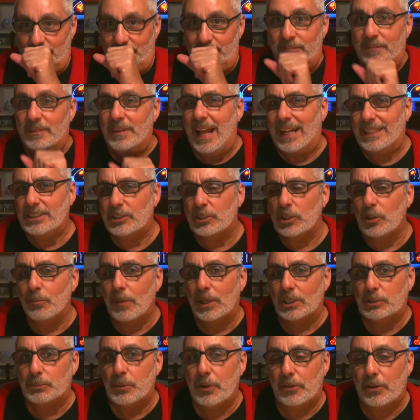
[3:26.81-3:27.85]
Not so
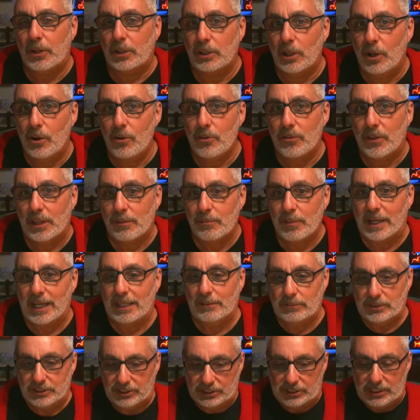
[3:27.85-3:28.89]
much with clothing, but I
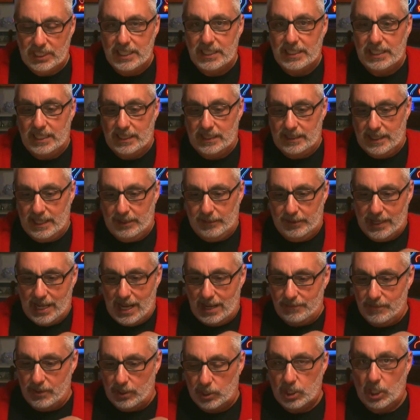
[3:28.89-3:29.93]
would see it, and they would have
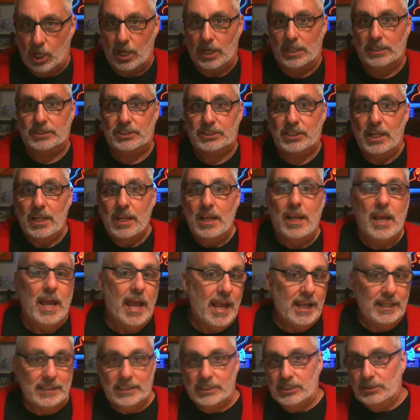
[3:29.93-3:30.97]
their carts
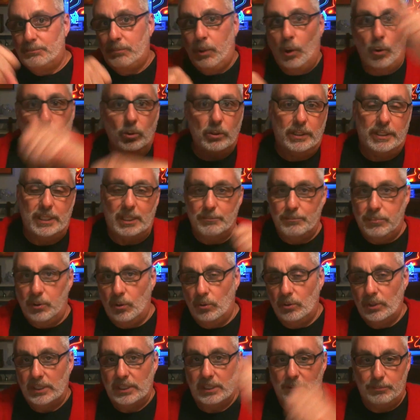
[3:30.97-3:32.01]
and just pulling and
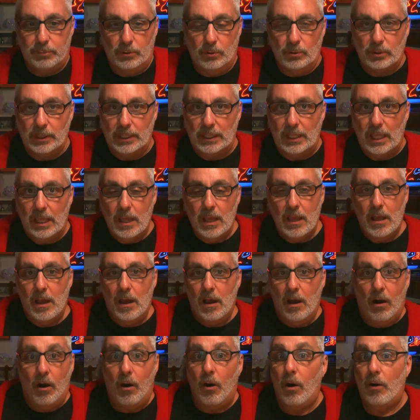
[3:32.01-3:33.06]
pulling and pulling
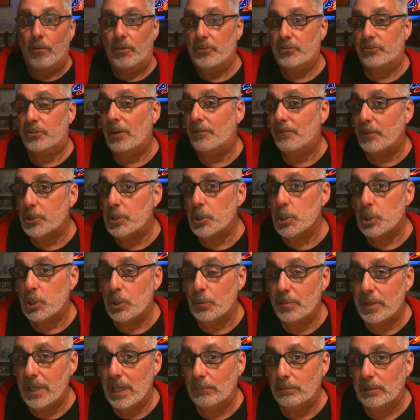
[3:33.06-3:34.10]
all the stuff that you should
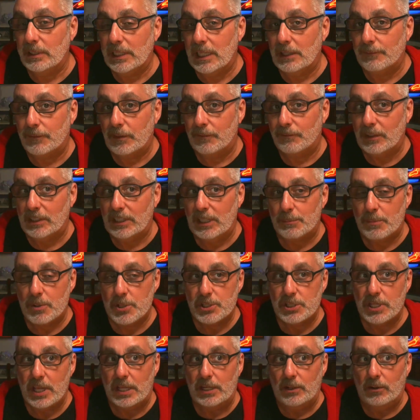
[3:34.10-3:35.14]
be able to get for
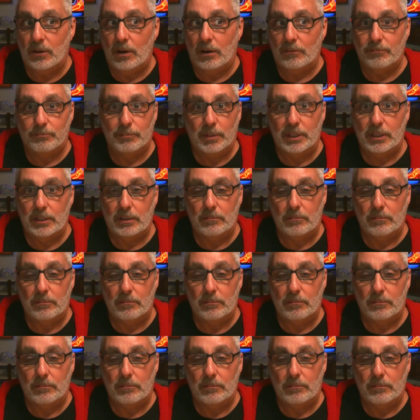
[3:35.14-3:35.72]
50% off, but